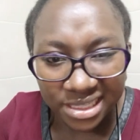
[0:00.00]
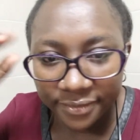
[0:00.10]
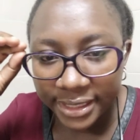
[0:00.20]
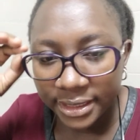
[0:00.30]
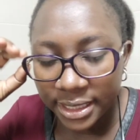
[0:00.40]

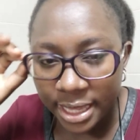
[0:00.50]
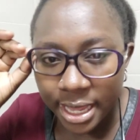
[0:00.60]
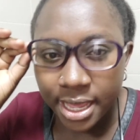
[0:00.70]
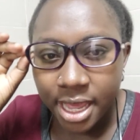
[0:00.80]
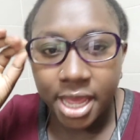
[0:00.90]

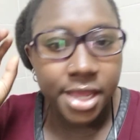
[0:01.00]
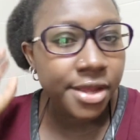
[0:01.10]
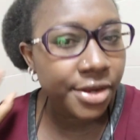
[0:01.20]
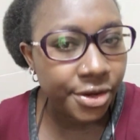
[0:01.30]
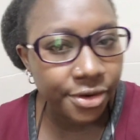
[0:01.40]
7K,
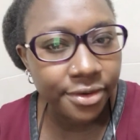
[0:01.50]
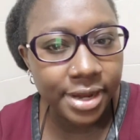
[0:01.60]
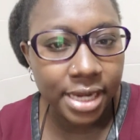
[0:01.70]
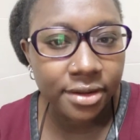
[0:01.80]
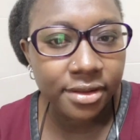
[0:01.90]
you
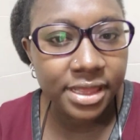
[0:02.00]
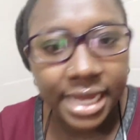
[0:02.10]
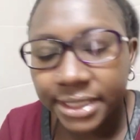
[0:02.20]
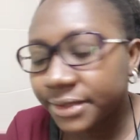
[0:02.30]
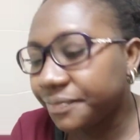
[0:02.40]
know, and all
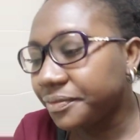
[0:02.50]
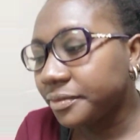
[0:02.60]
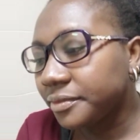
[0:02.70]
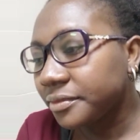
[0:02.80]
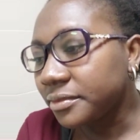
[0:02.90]
that.
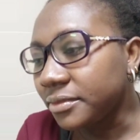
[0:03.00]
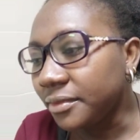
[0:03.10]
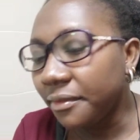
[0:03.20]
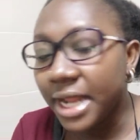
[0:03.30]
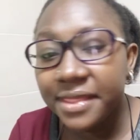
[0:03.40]

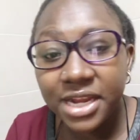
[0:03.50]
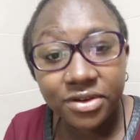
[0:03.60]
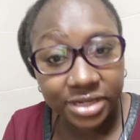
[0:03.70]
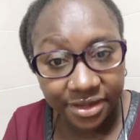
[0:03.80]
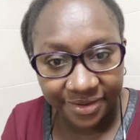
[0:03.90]
And then
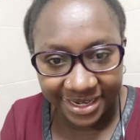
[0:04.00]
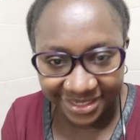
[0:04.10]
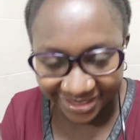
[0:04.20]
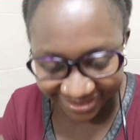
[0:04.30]
you're given